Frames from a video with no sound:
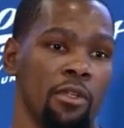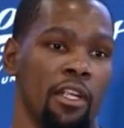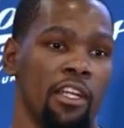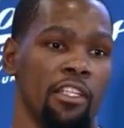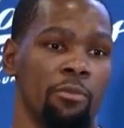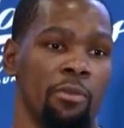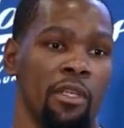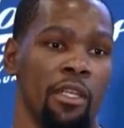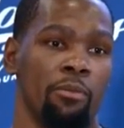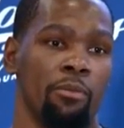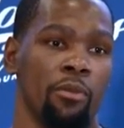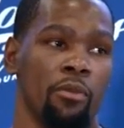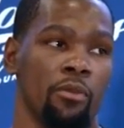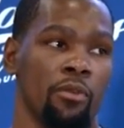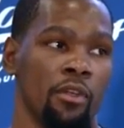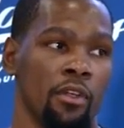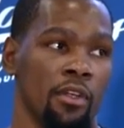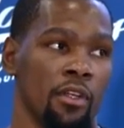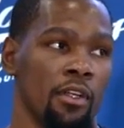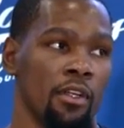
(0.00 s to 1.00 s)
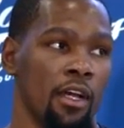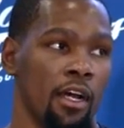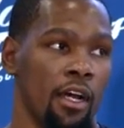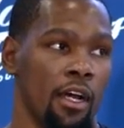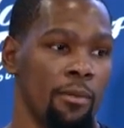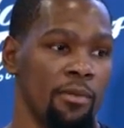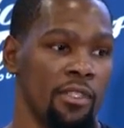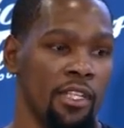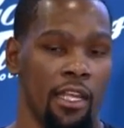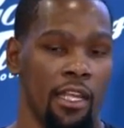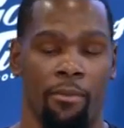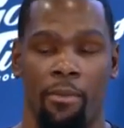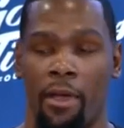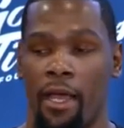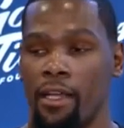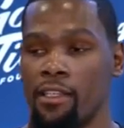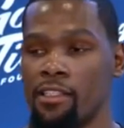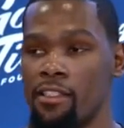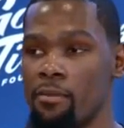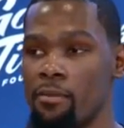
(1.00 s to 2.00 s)
but as people, um, to
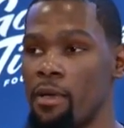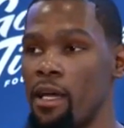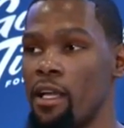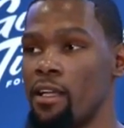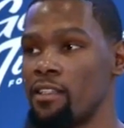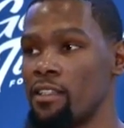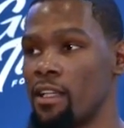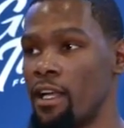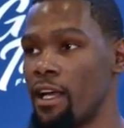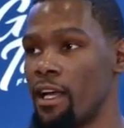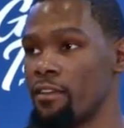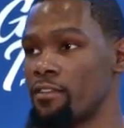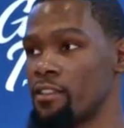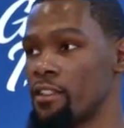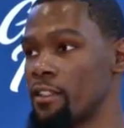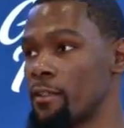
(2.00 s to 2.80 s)
impact somebody's lives.